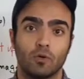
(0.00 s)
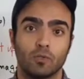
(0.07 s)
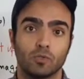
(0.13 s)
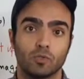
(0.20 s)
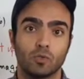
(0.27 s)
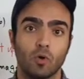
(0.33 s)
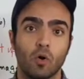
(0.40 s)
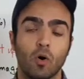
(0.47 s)

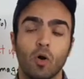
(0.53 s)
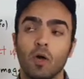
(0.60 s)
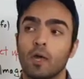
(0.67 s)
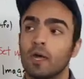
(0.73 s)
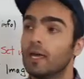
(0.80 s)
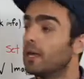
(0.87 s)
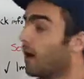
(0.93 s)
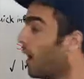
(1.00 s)
So
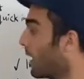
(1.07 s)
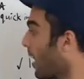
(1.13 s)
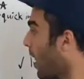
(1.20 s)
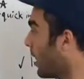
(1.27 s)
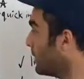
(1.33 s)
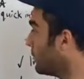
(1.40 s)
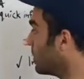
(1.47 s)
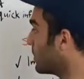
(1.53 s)
I
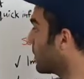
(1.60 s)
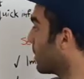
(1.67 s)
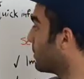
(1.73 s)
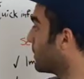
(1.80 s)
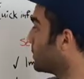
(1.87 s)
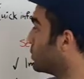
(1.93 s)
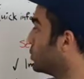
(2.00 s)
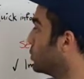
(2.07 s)
highly
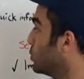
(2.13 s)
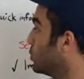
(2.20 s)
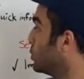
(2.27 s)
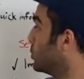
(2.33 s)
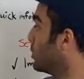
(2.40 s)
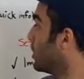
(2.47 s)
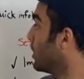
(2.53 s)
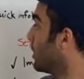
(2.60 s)
recommend
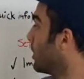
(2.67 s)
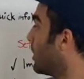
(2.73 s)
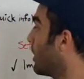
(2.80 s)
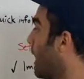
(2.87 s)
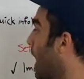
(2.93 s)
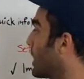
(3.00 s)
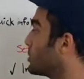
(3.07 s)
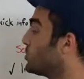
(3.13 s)
to
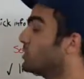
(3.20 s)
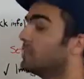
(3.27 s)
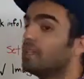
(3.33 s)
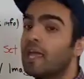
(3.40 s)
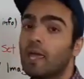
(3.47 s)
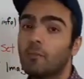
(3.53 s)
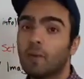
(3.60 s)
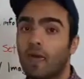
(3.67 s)
actually
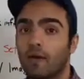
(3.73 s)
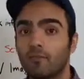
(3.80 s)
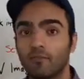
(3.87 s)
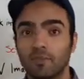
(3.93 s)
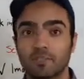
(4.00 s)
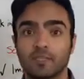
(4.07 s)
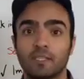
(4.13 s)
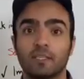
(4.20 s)
name every
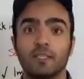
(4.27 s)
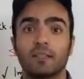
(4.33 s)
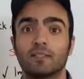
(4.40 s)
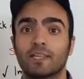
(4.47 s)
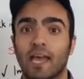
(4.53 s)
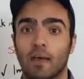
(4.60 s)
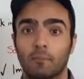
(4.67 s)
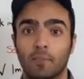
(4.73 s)
single
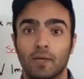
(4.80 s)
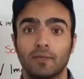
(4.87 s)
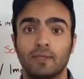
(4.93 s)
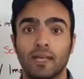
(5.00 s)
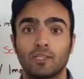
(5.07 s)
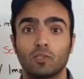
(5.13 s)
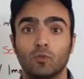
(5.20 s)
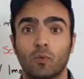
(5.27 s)
campaign
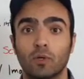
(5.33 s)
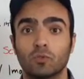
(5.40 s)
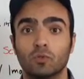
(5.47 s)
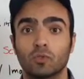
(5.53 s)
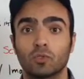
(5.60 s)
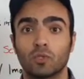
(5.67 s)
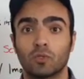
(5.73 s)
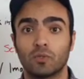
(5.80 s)
that you want to
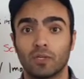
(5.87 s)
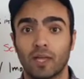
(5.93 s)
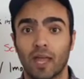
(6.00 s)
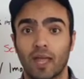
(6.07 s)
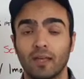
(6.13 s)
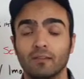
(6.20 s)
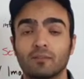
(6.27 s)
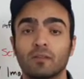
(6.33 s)

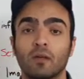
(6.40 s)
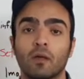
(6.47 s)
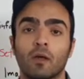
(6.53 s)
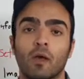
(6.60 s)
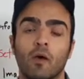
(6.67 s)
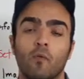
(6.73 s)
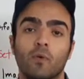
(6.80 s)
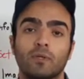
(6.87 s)
create,
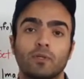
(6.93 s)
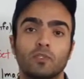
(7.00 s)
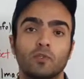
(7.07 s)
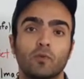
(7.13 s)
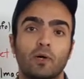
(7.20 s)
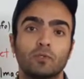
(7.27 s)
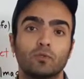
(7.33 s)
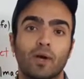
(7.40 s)
whether you
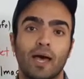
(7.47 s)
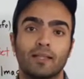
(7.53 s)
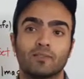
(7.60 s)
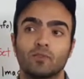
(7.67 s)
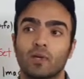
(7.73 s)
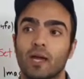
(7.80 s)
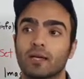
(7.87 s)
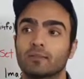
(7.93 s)
want to
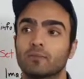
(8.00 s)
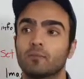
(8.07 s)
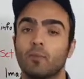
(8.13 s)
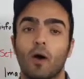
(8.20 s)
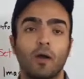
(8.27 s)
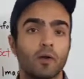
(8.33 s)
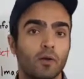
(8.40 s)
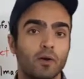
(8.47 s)
attract
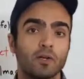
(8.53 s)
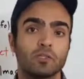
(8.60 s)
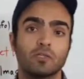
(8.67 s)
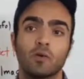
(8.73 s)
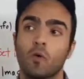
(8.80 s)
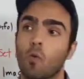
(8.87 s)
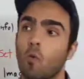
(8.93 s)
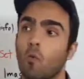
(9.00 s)

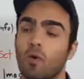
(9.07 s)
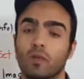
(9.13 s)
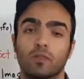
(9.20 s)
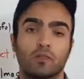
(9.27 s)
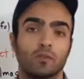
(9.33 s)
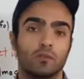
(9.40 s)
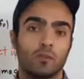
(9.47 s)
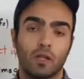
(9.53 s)
buyers
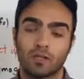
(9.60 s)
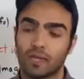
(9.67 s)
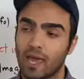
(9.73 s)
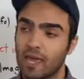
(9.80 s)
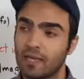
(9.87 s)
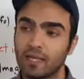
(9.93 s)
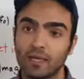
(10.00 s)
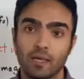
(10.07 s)
with like
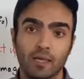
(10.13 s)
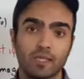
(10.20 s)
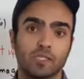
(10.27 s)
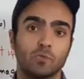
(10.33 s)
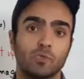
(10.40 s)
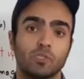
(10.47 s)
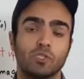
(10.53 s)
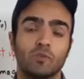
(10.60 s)
any
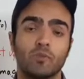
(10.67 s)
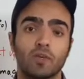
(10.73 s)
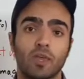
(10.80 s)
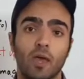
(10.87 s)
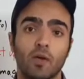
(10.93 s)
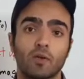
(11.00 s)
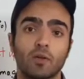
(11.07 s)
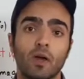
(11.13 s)
specific
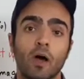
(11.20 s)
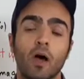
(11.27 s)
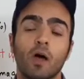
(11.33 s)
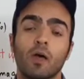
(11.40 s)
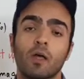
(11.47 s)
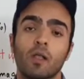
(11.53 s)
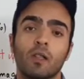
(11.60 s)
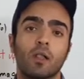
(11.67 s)
area,
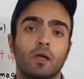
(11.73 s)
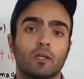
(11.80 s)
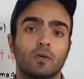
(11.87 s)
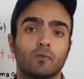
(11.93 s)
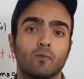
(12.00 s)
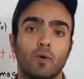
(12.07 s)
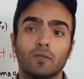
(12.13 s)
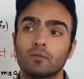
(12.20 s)
like
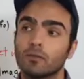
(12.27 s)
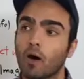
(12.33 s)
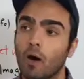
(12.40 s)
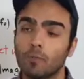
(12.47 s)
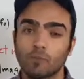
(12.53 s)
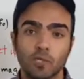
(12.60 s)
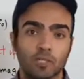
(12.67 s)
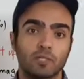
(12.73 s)
what
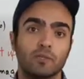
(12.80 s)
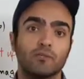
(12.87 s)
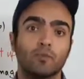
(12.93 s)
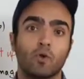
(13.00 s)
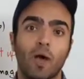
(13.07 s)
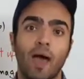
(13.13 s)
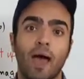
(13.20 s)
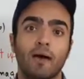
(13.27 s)
objective
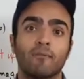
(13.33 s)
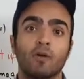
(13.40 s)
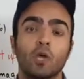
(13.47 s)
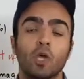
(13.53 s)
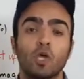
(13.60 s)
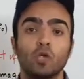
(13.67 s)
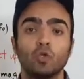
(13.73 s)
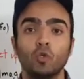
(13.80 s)
you have.
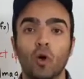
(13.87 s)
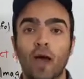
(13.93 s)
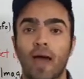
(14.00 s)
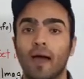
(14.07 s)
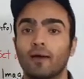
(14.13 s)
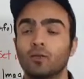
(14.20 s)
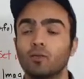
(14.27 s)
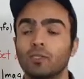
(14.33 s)

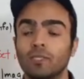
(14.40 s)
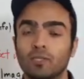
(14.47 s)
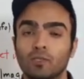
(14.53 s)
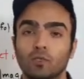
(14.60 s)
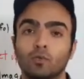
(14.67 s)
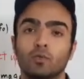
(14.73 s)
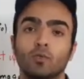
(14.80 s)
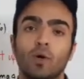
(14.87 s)
You need
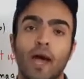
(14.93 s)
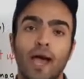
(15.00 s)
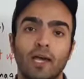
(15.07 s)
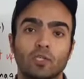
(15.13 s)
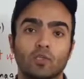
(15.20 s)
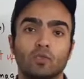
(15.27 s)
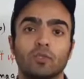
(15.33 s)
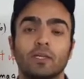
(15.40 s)
to
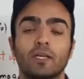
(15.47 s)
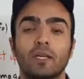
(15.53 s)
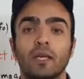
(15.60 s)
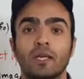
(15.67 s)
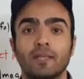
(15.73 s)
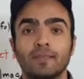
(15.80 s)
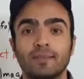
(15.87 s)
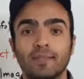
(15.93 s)
actually
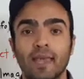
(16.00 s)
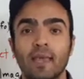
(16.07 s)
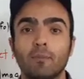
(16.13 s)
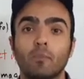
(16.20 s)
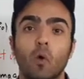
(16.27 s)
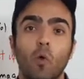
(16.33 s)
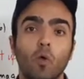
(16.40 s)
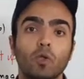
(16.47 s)

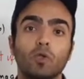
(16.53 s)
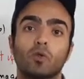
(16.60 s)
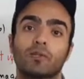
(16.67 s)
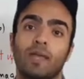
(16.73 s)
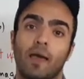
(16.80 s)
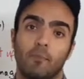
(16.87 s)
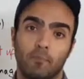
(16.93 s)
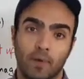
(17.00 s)
name all your
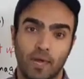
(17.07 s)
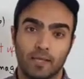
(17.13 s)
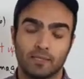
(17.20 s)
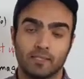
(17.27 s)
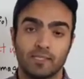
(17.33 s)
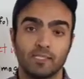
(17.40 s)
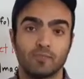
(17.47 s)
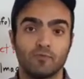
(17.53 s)
campaigns.
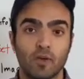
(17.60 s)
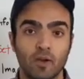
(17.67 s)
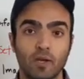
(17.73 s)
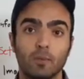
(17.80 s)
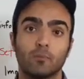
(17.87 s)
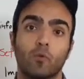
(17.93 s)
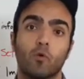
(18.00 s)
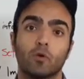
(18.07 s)
It's very
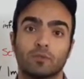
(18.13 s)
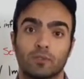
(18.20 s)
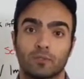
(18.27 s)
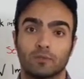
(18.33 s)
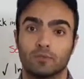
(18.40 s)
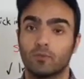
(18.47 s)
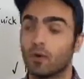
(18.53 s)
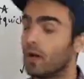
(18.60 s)

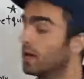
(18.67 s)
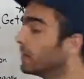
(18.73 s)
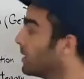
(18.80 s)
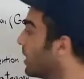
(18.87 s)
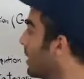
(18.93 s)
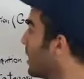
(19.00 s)
important, right?